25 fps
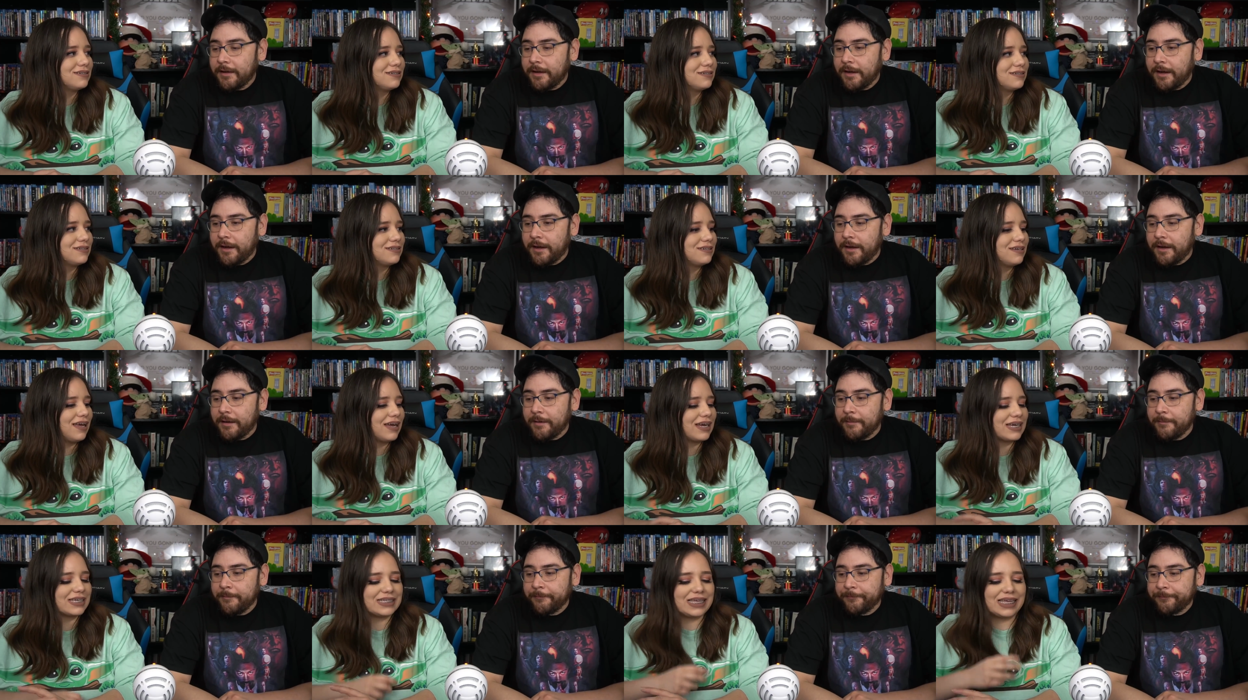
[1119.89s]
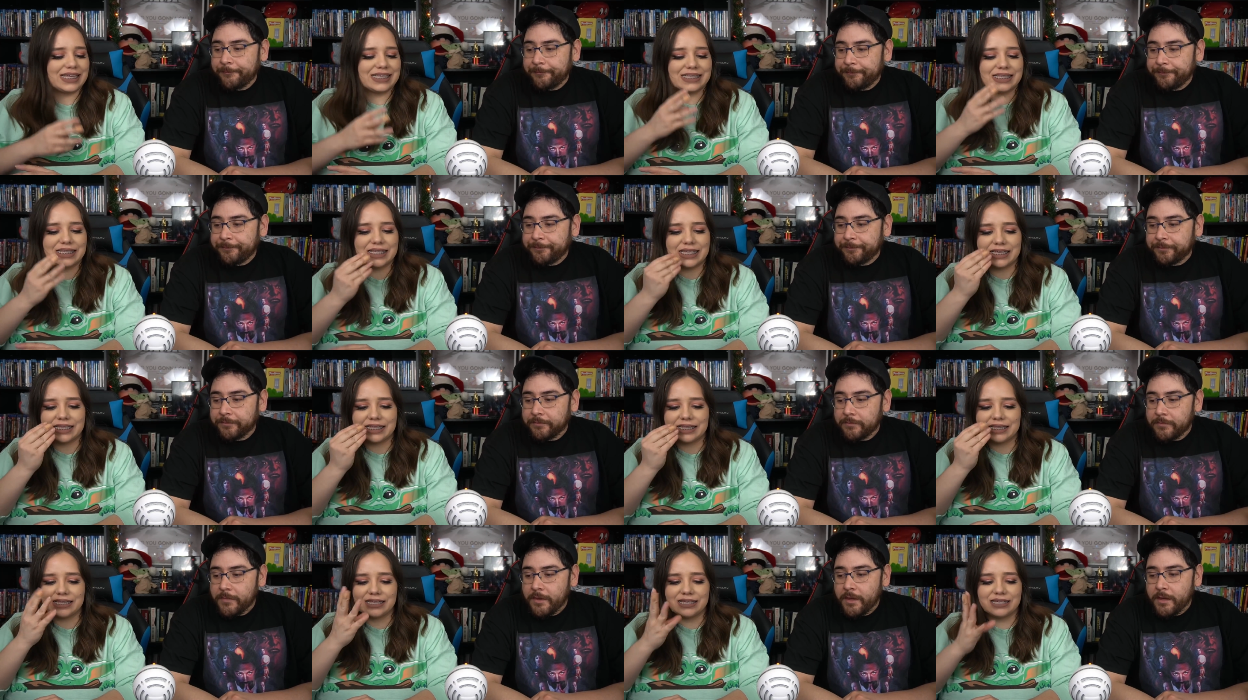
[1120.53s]
Speaker 1: Um,
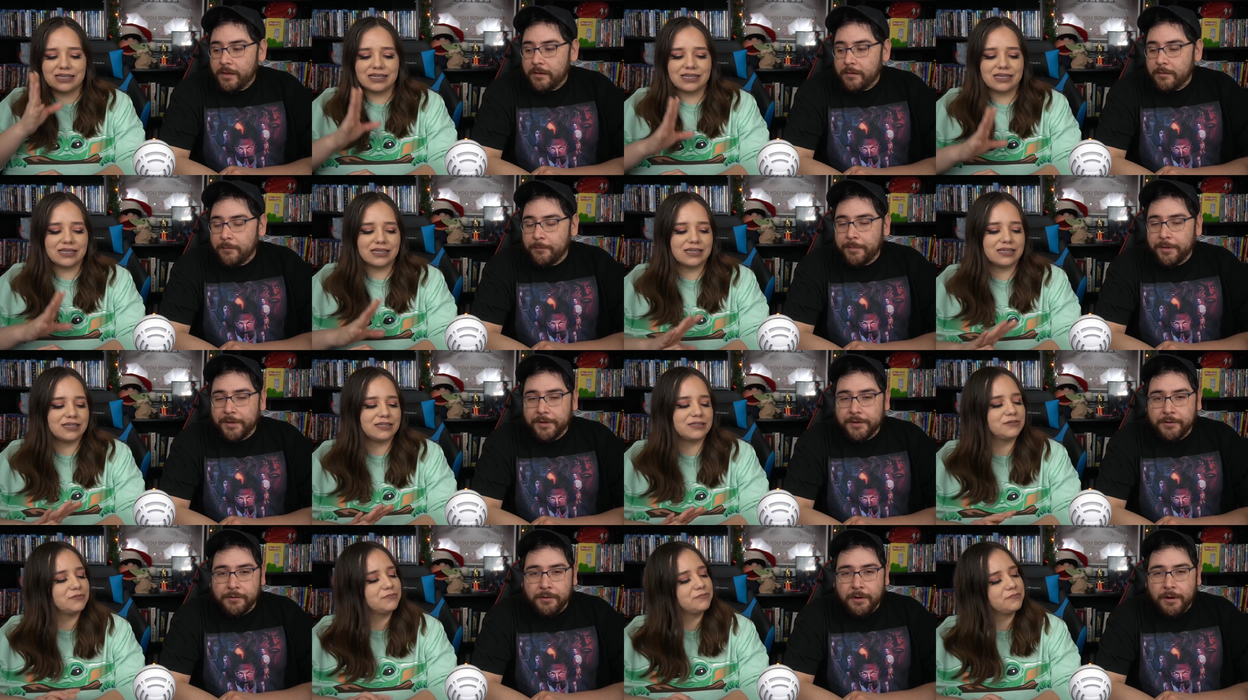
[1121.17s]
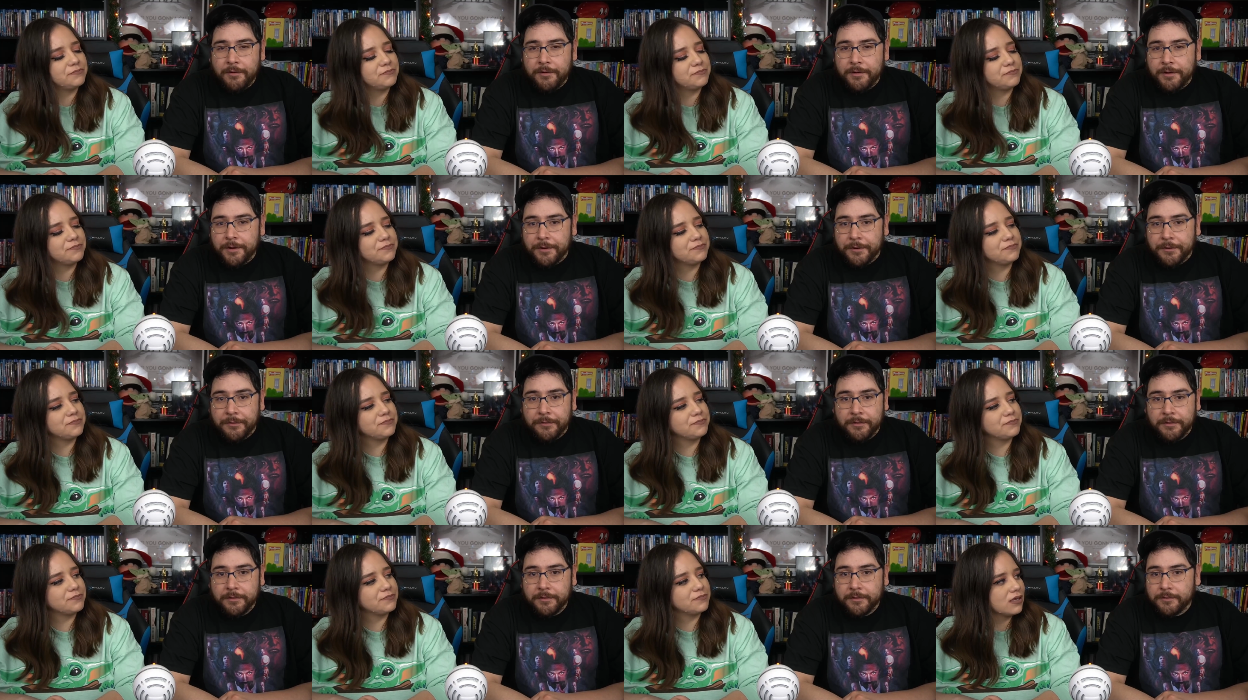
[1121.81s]
but
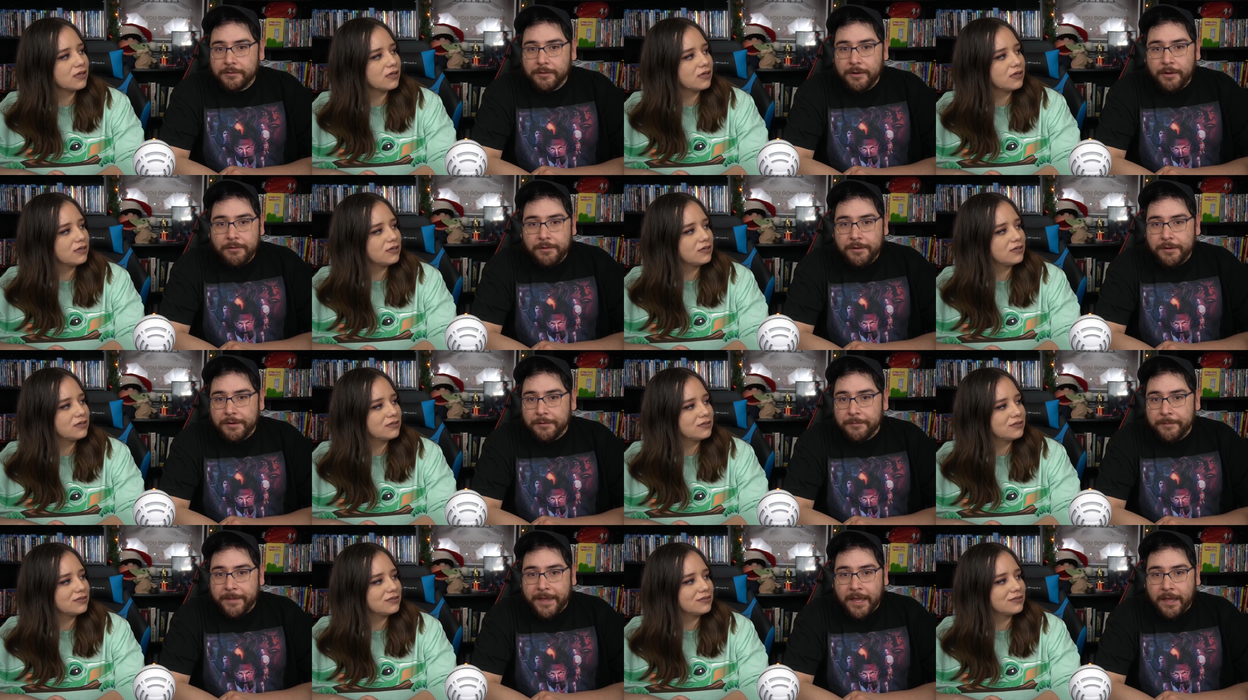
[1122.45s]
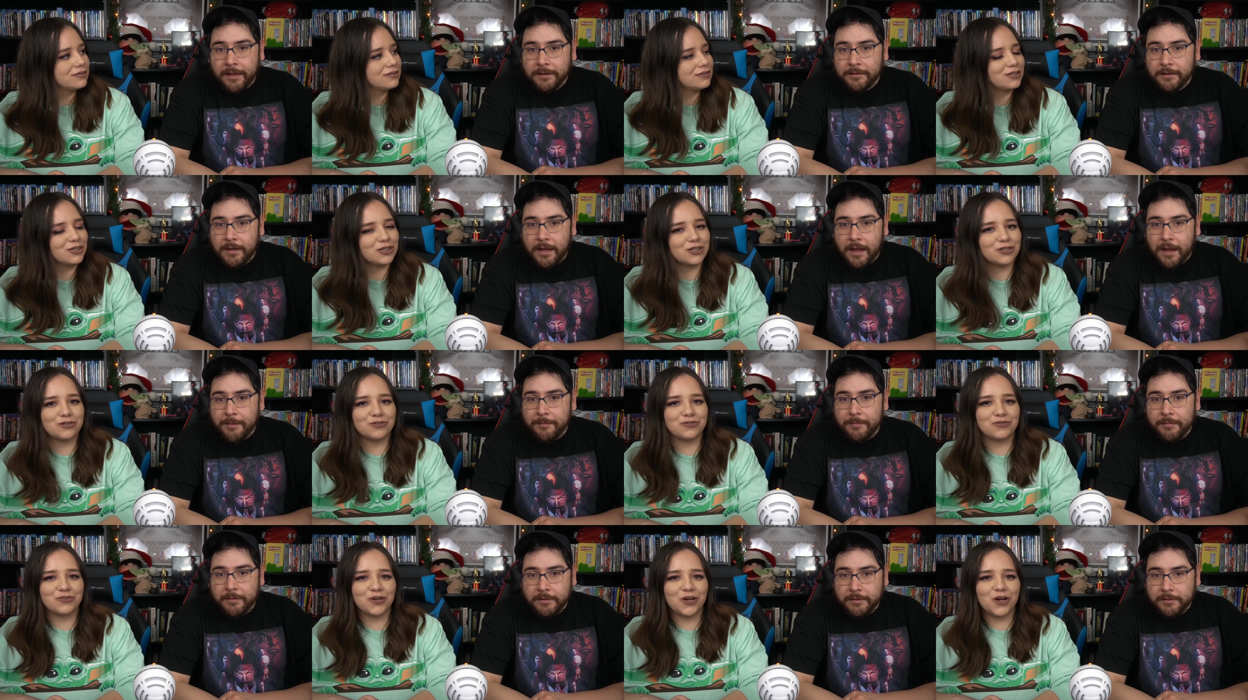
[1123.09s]
Grogu, Grogu, man,
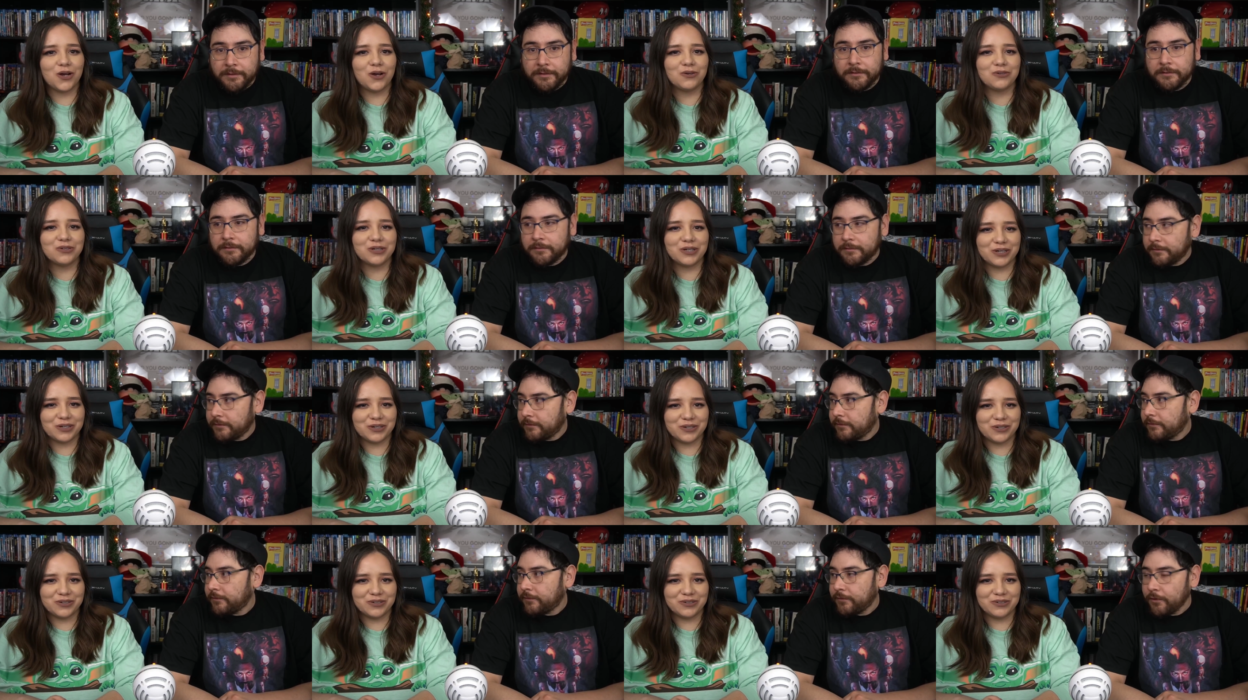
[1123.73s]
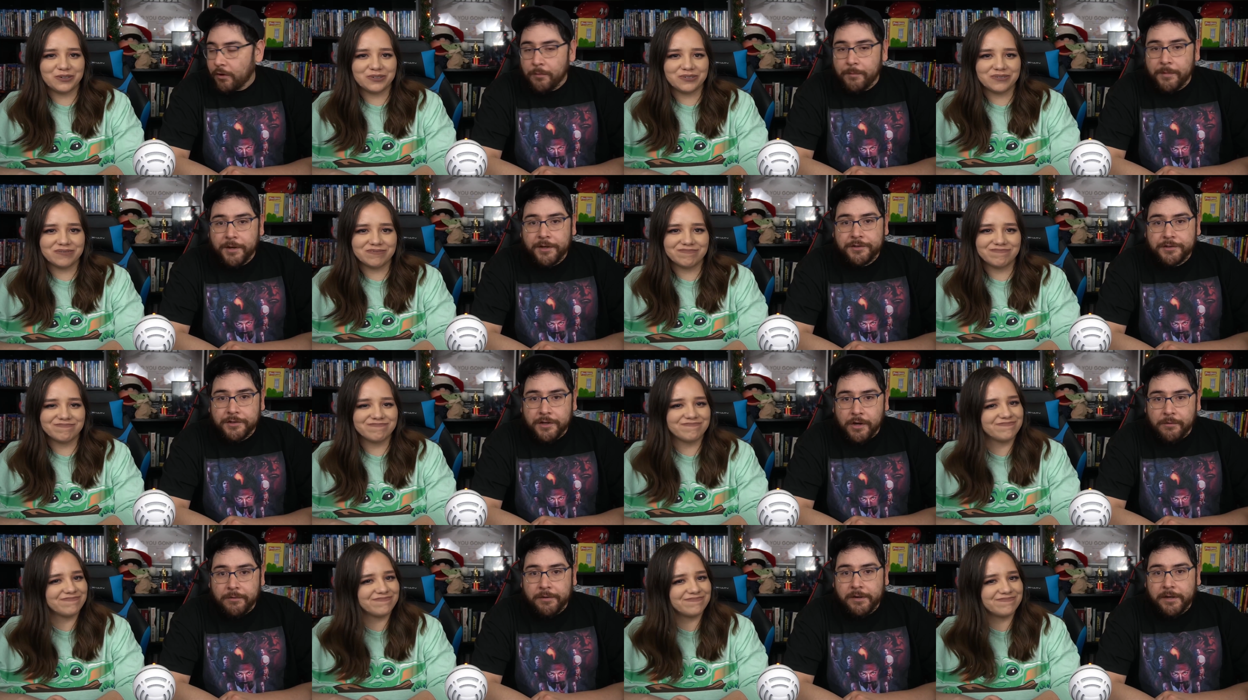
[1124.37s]
I'm Grogu. So
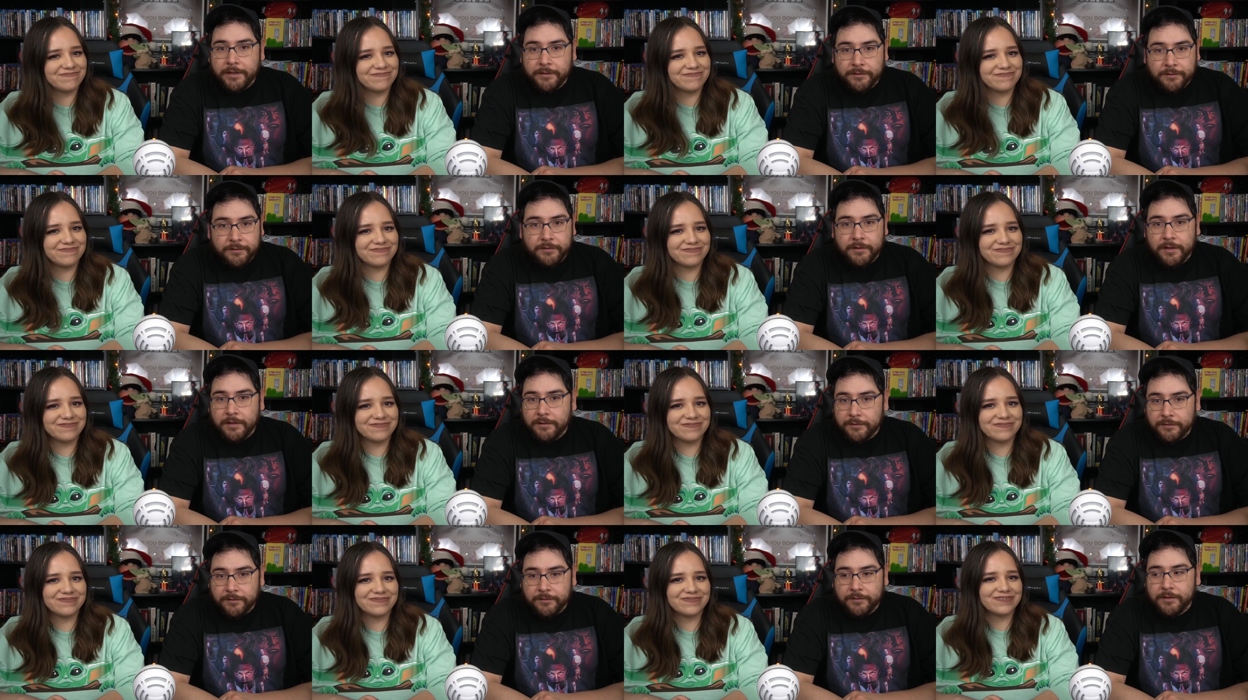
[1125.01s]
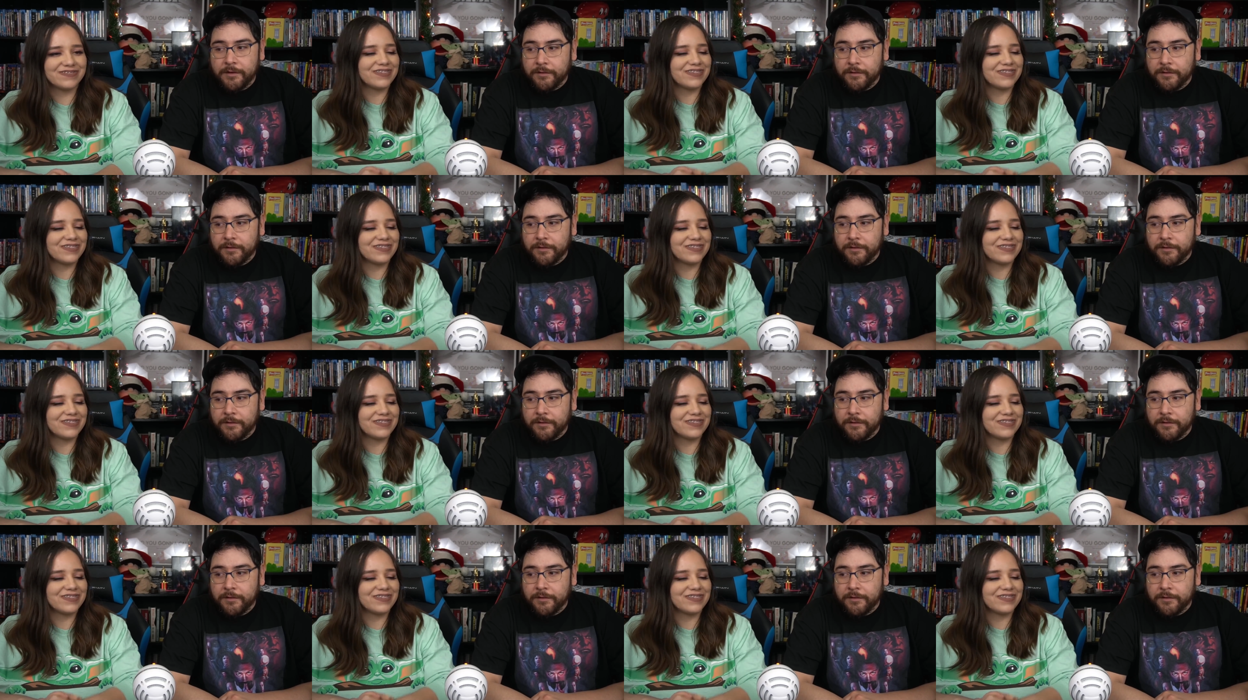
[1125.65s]
much going. It's it's